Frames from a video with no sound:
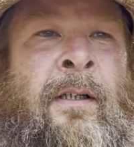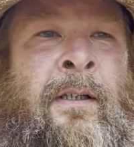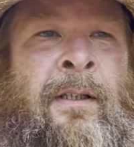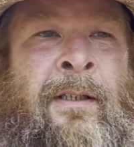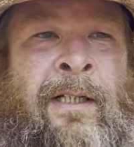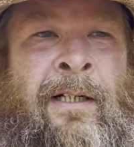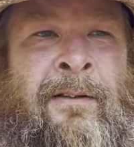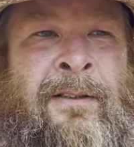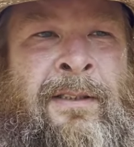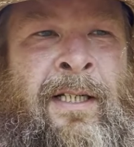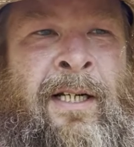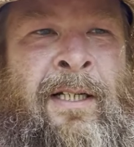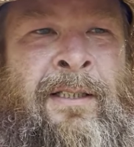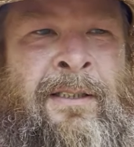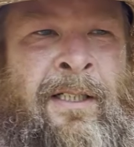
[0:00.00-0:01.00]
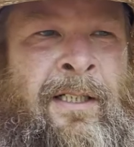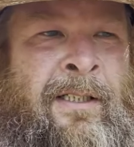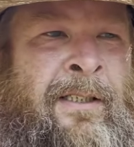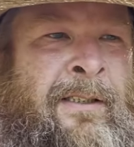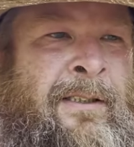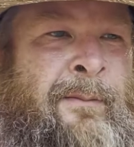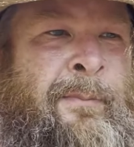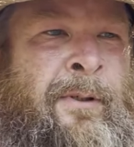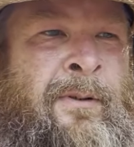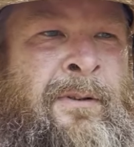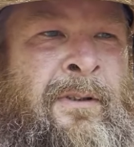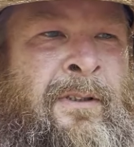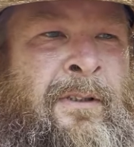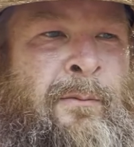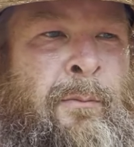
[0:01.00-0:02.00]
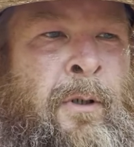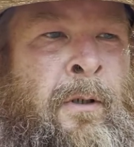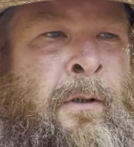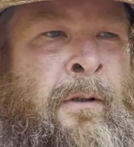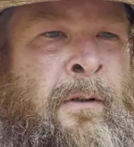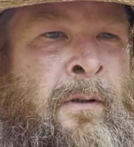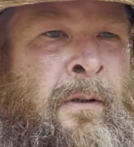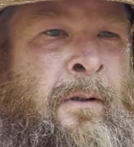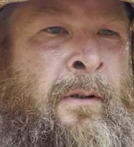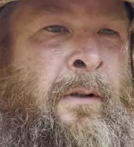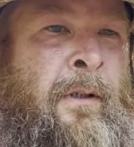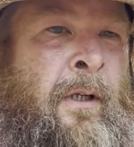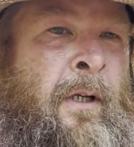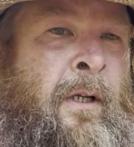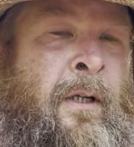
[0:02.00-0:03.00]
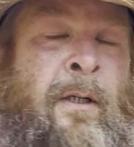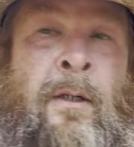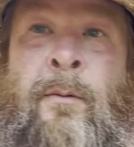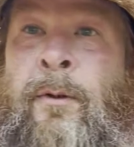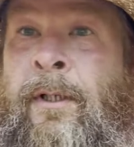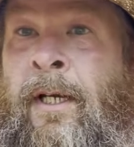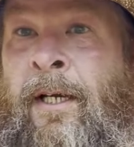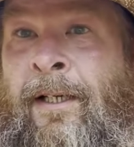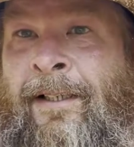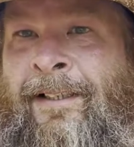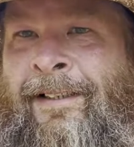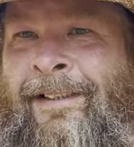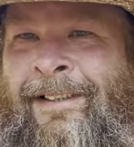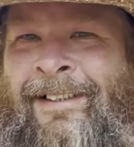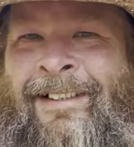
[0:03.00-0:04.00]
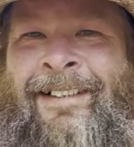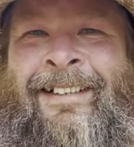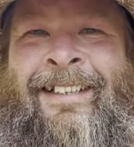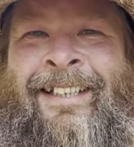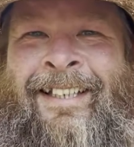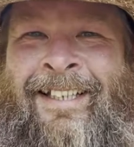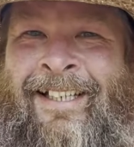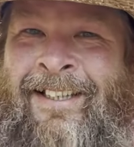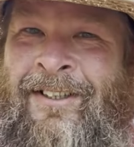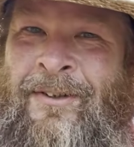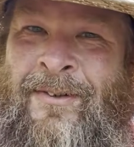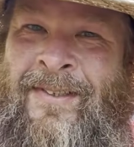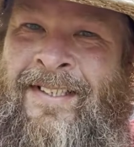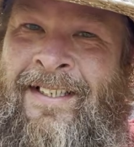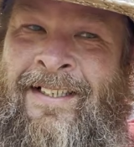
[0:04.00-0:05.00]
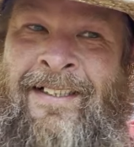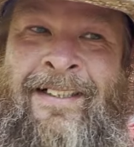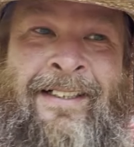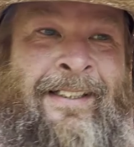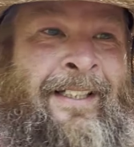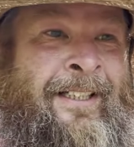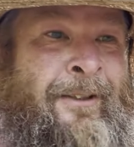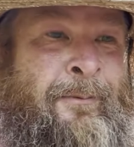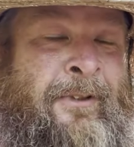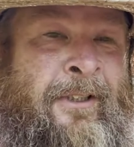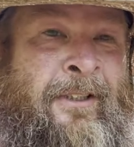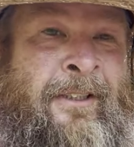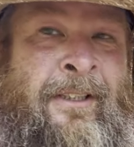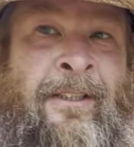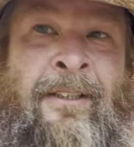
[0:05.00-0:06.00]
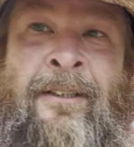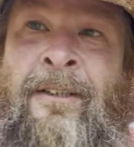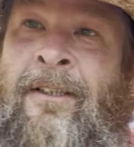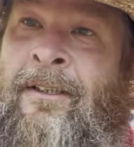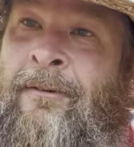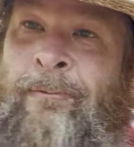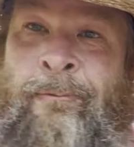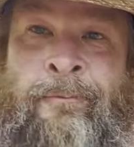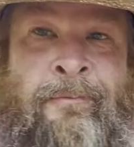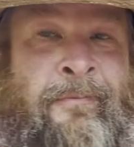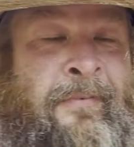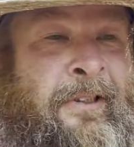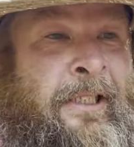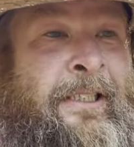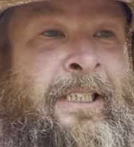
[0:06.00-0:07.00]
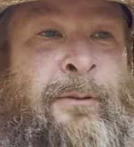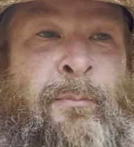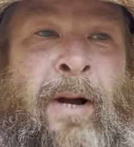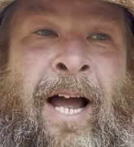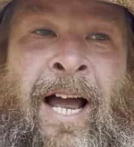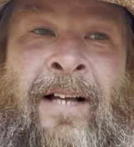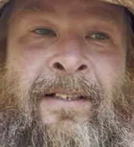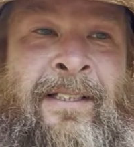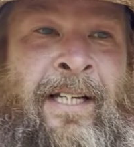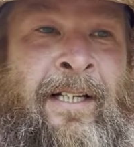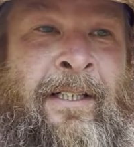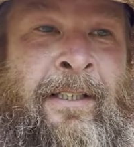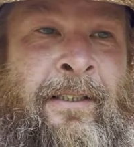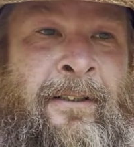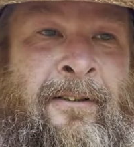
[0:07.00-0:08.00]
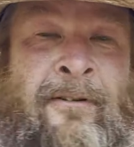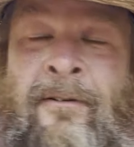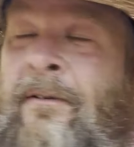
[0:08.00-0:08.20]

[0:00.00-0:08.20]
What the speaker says: The outsides, I suppose, are still burning. But yeah, get those done, get them done. Get these piles out of here.